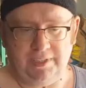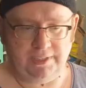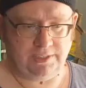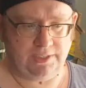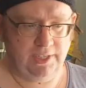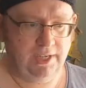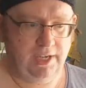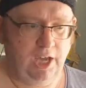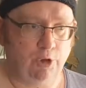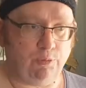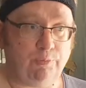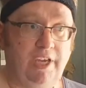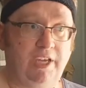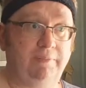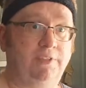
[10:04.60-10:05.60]
is a
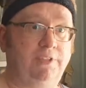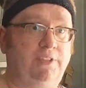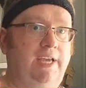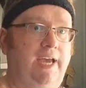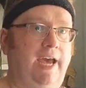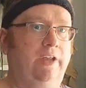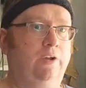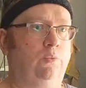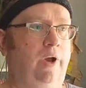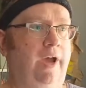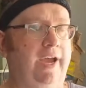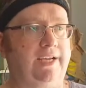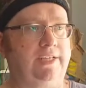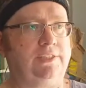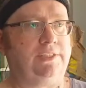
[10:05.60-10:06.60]
pigment and
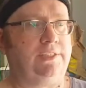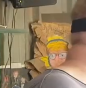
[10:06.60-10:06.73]
wax.